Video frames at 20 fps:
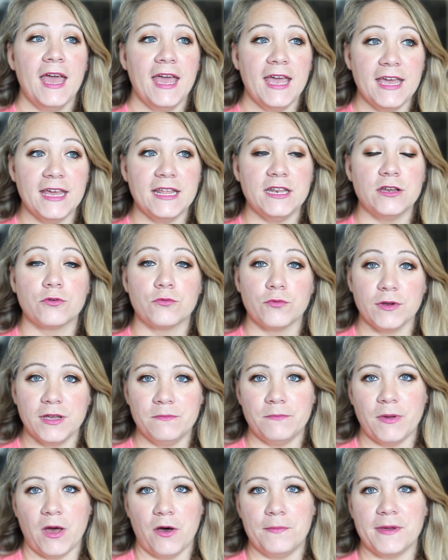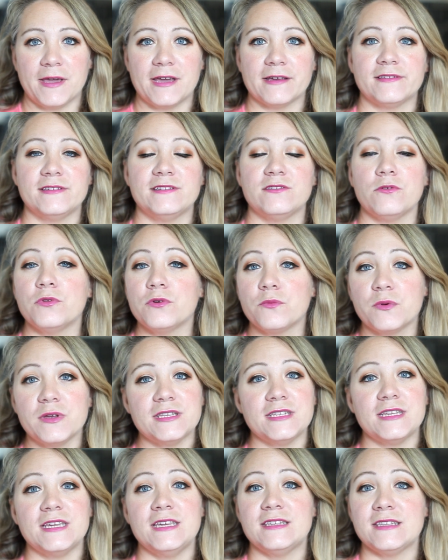in Greenbelt, because the only
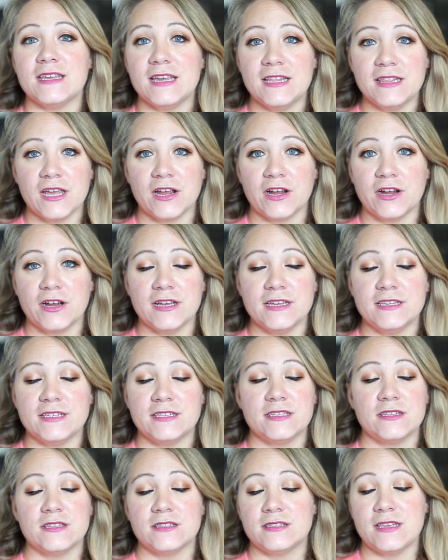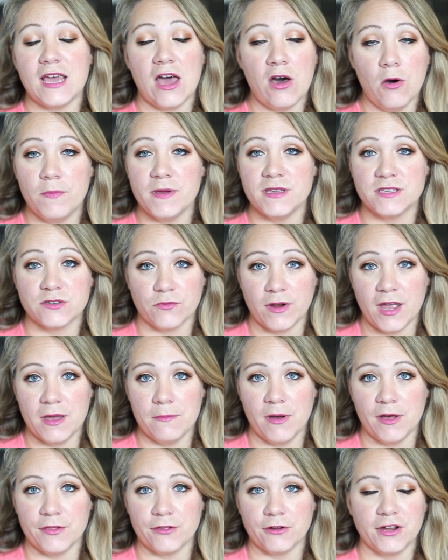reason he's in there is to help his
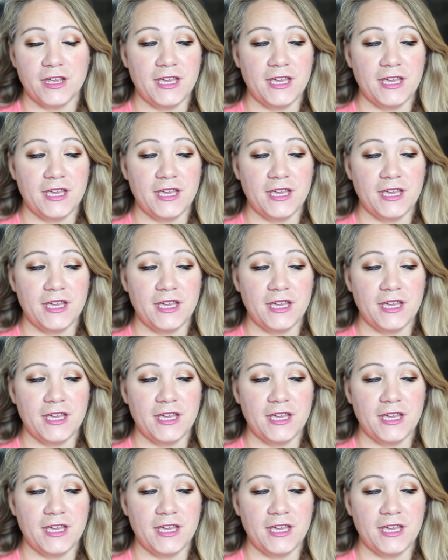grandmother.